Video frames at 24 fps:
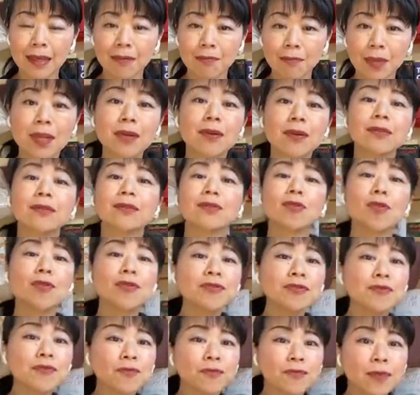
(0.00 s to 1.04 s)
Because
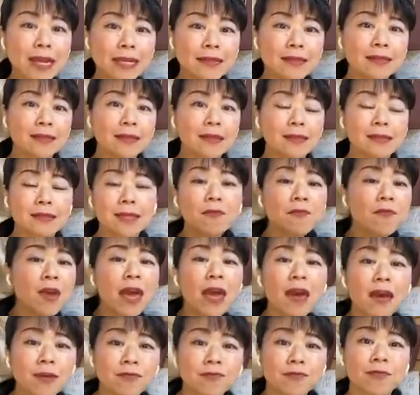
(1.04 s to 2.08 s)
those friends, some
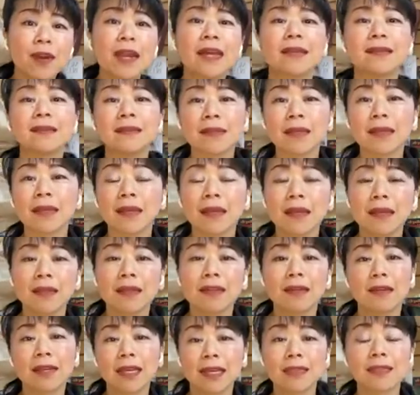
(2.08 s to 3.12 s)
friends,
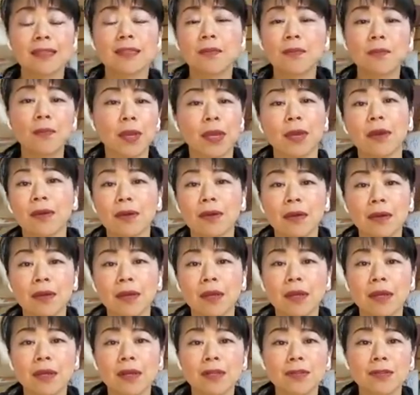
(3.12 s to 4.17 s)
their kids are bigger,
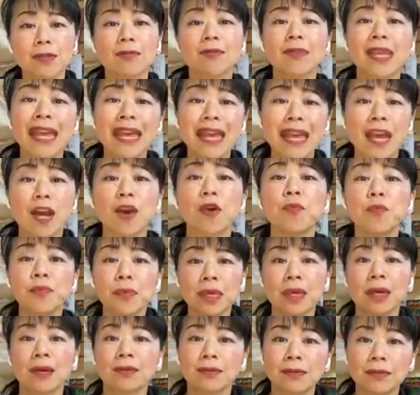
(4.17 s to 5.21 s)
so they help
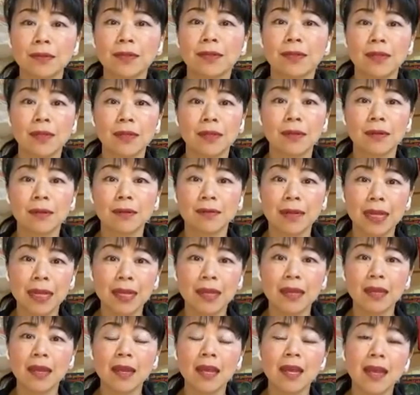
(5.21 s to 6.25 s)
me out,
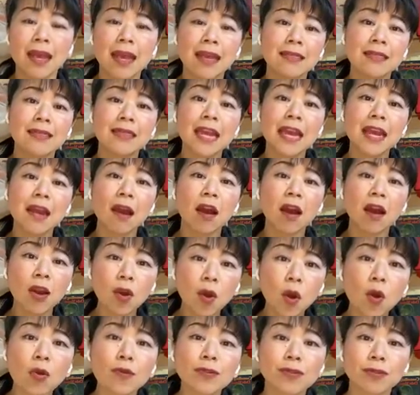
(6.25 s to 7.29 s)
right? And they are
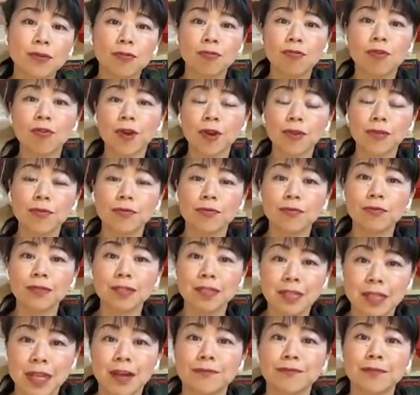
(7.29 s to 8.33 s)
also going through
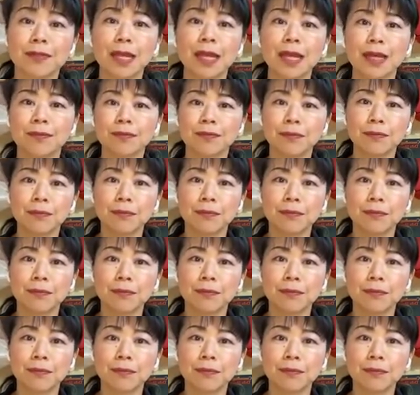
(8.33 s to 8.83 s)
the tough time.